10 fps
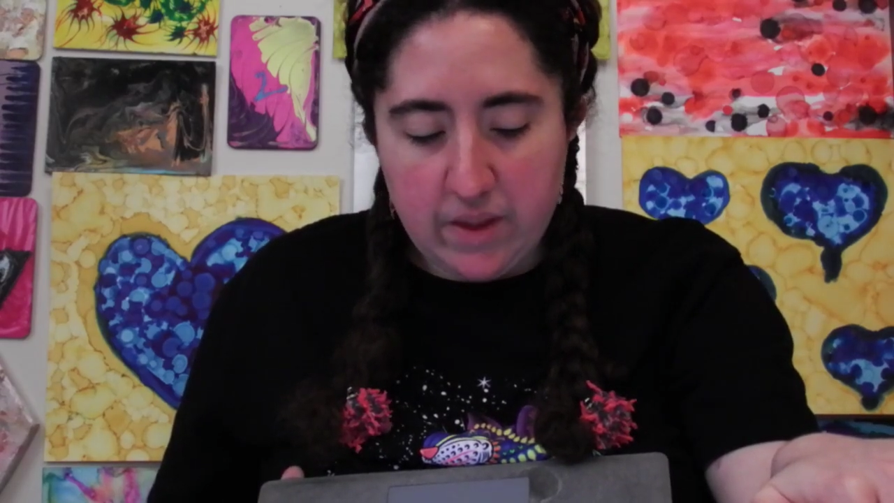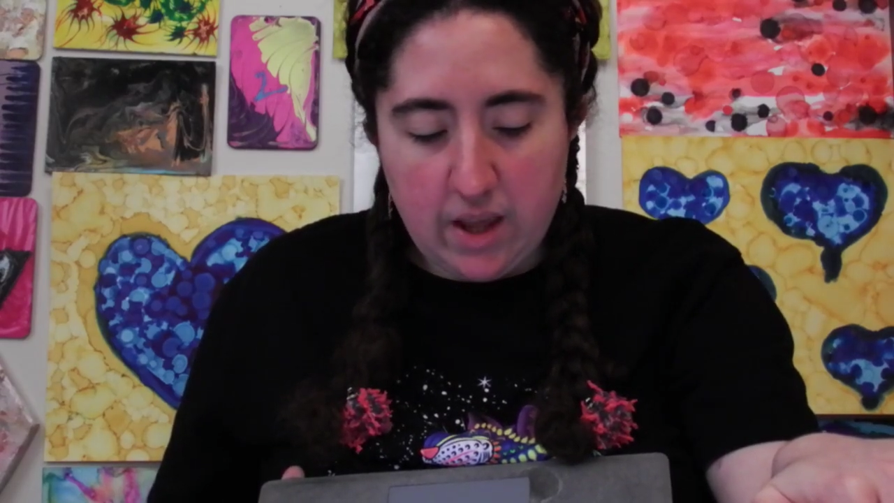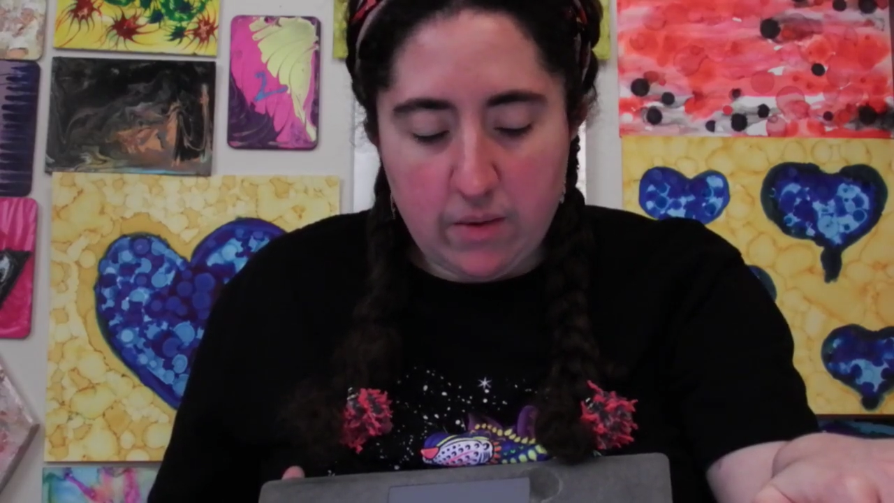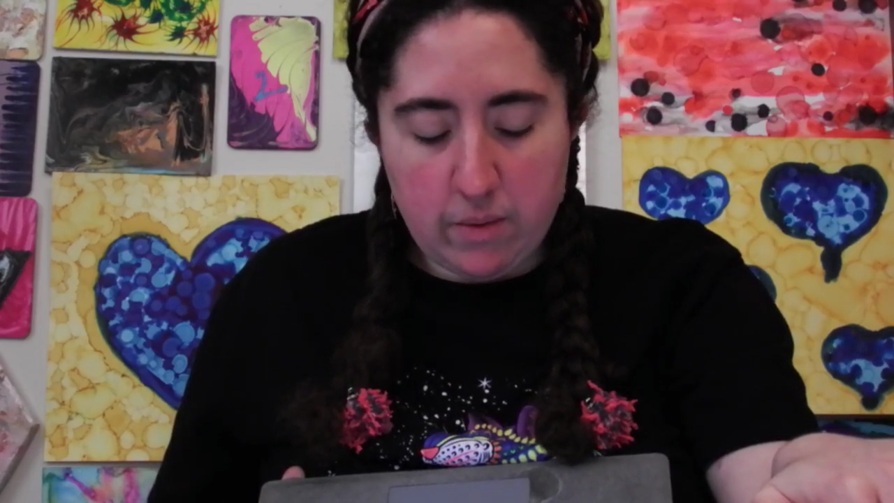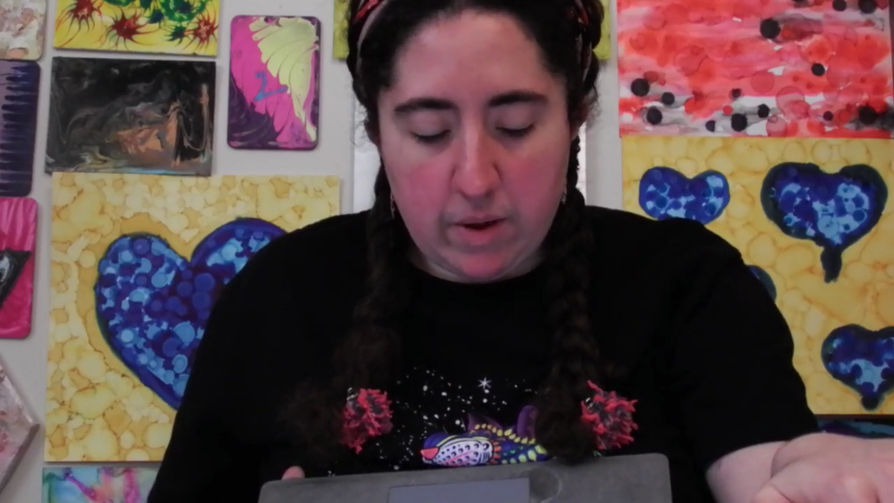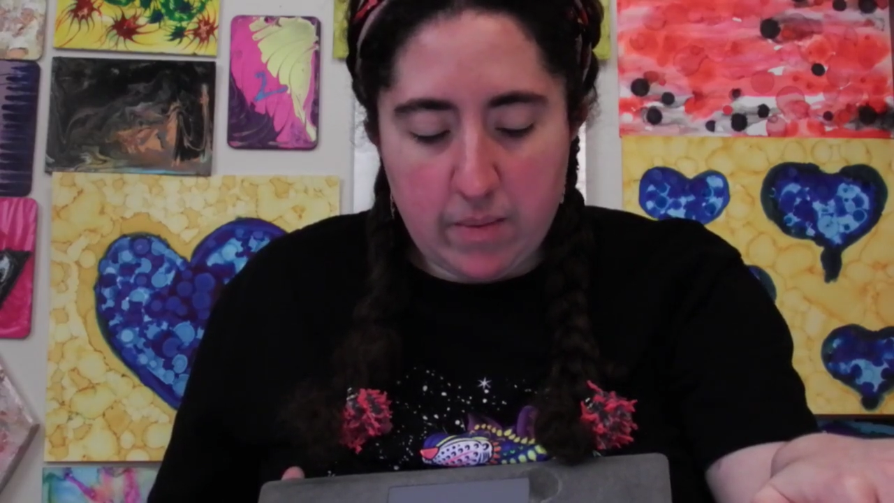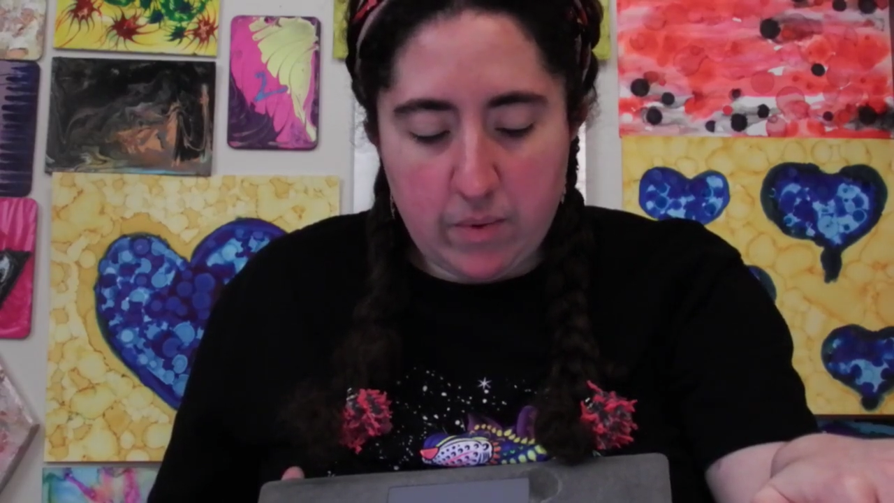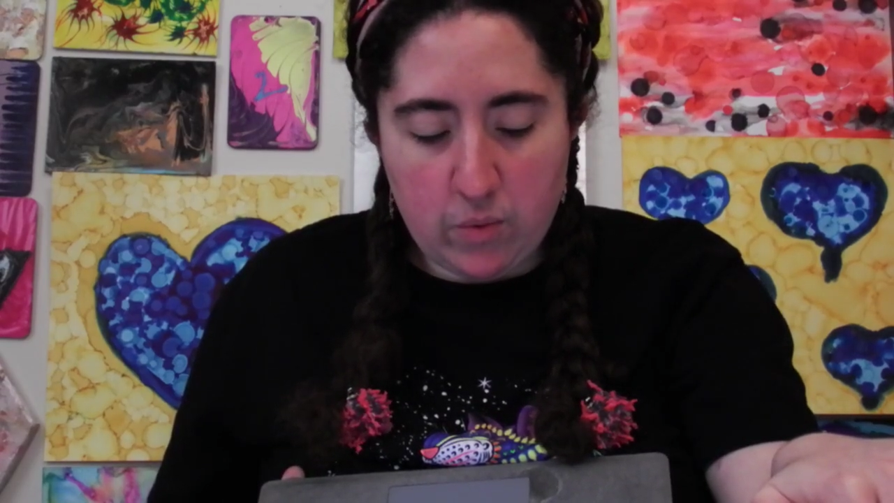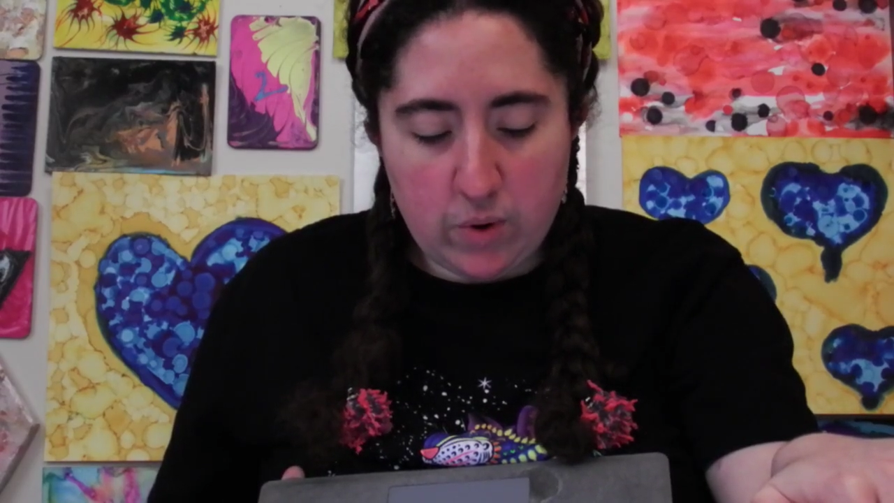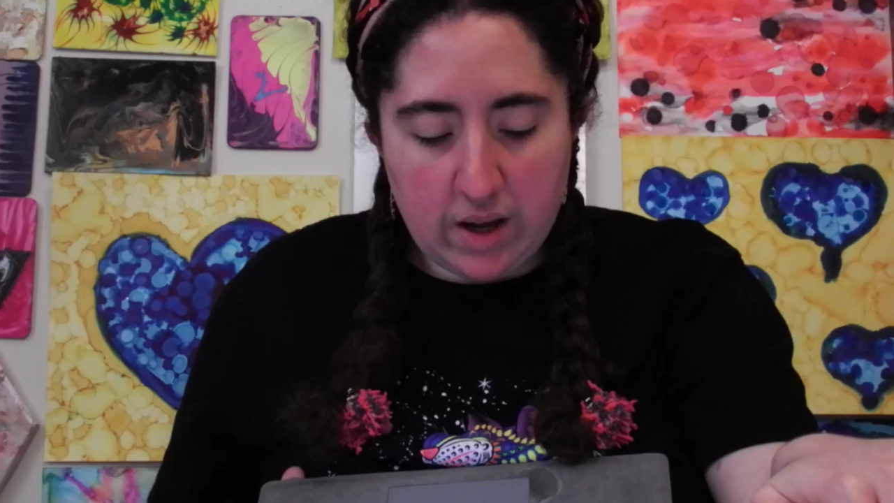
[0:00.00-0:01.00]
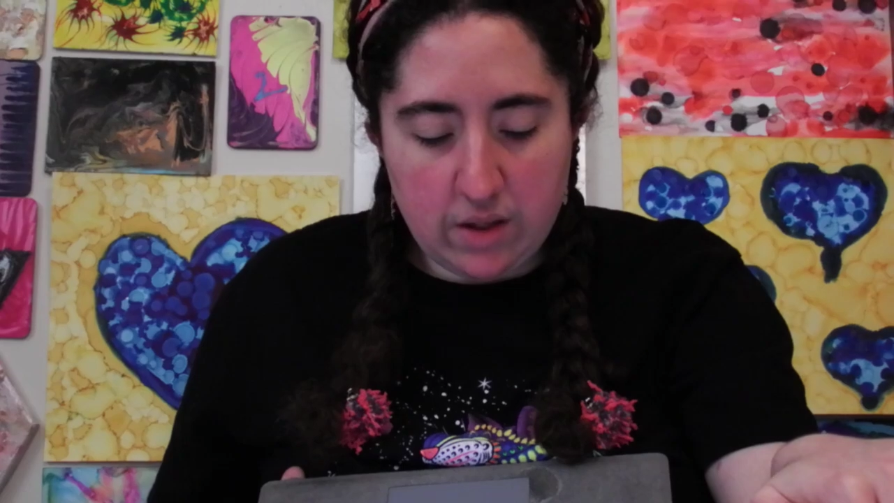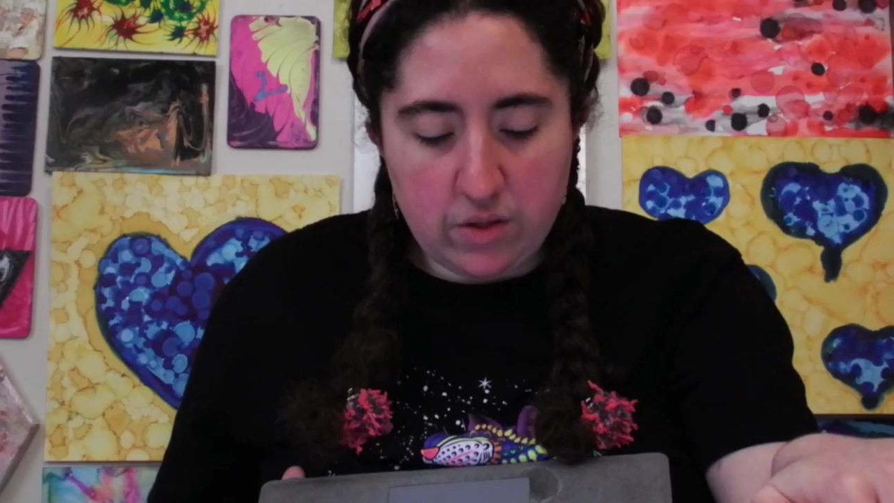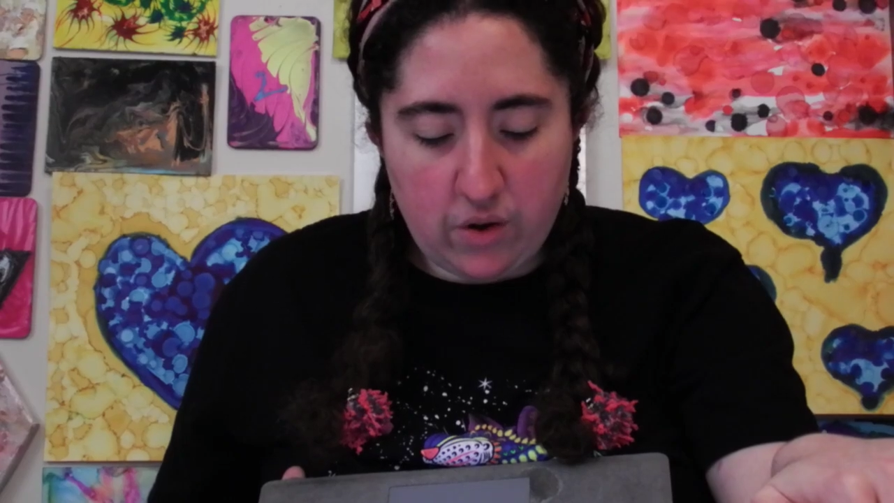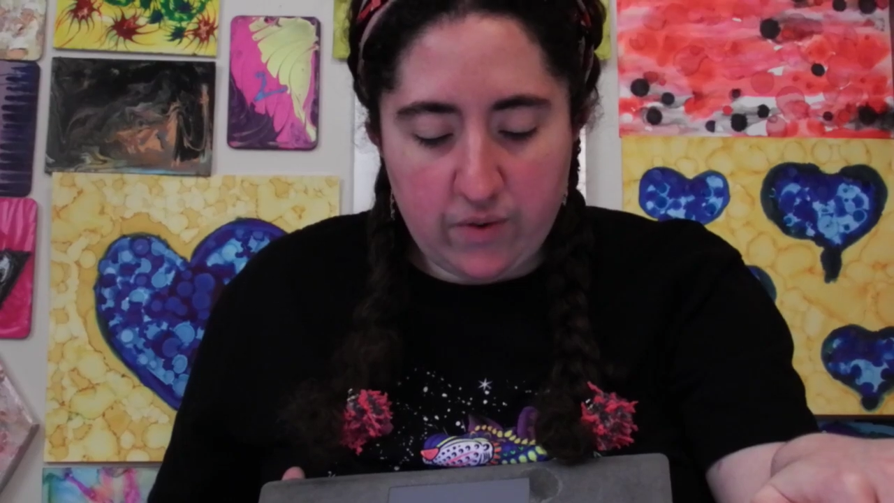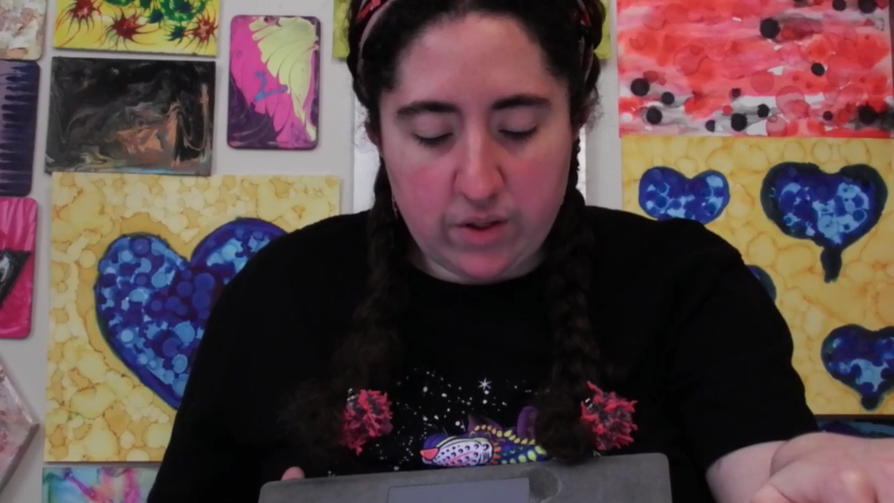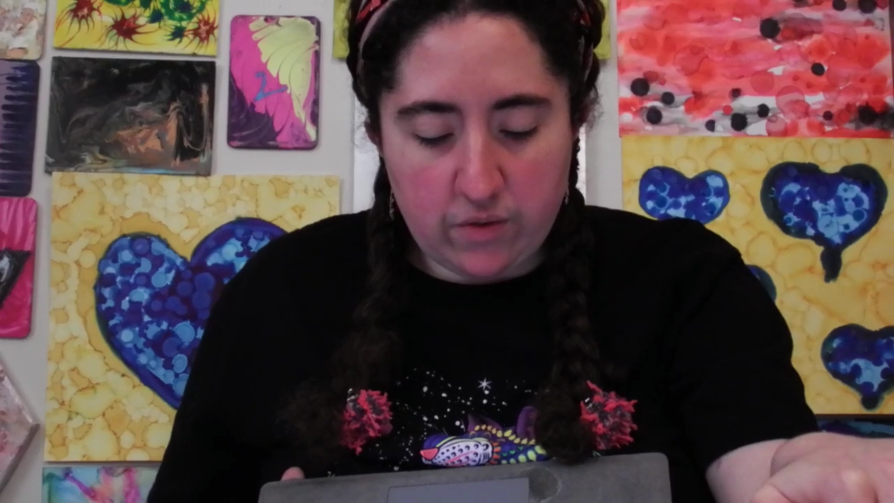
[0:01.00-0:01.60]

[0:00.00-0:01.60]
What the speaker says: He remembered Wicked's office